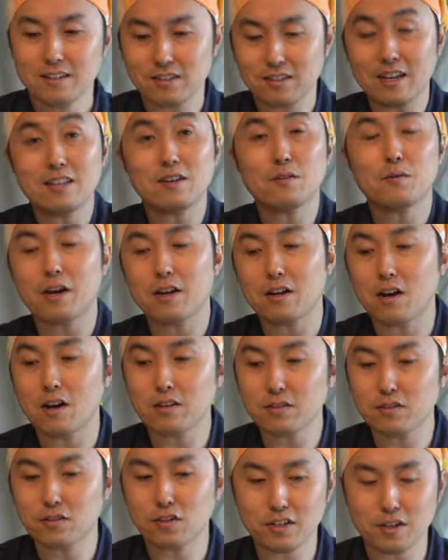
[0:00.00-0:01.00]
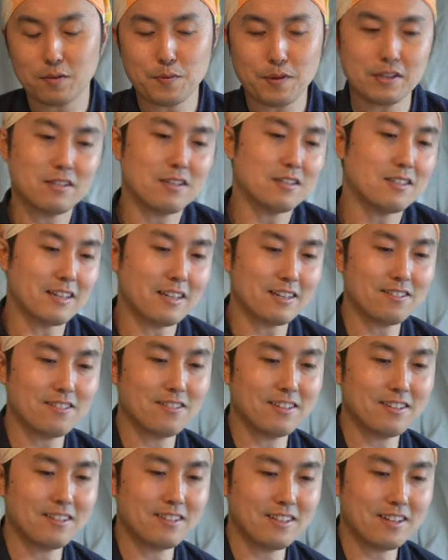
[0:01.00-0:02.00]
so now that we got all the turkey pieces,
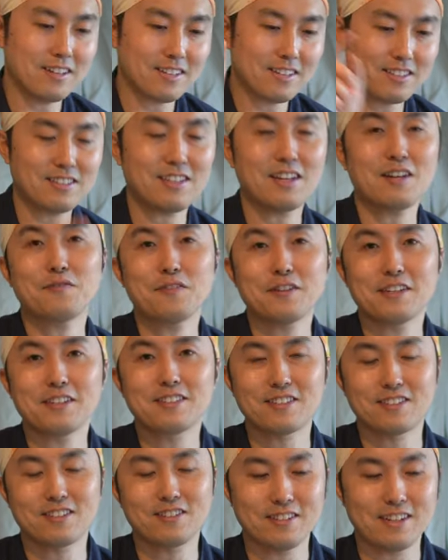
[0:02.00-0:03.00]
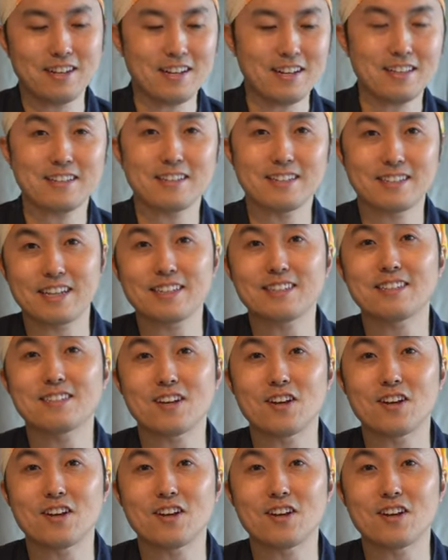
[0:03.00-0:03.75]
including the stuffing tsukune, let's get this